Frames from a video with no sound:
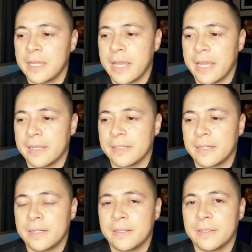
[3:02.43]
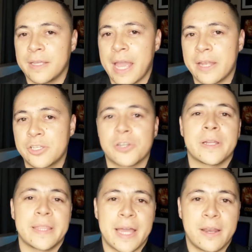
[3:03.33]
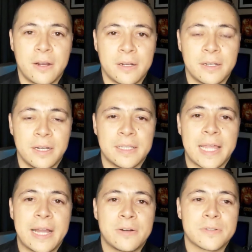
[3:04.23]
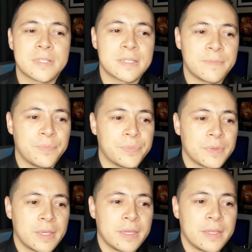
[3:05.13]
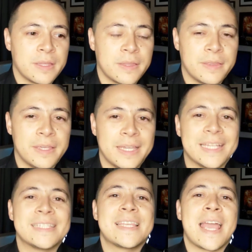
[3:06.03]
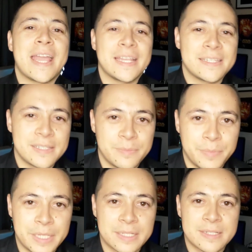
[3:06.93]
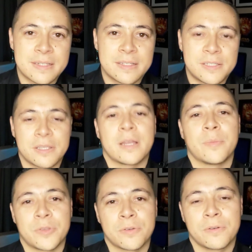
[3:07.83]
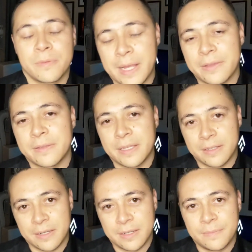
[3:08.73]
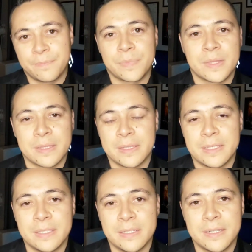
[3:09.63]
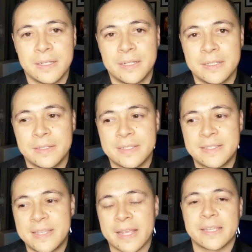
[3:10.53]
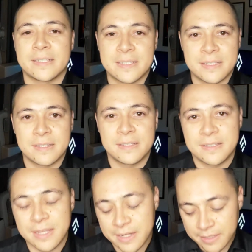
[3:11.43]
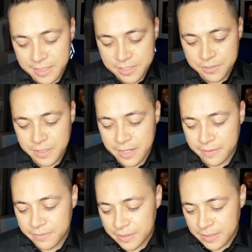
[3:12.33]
and turning that on allows the intended mix to come through rather than the seconds setting that you have.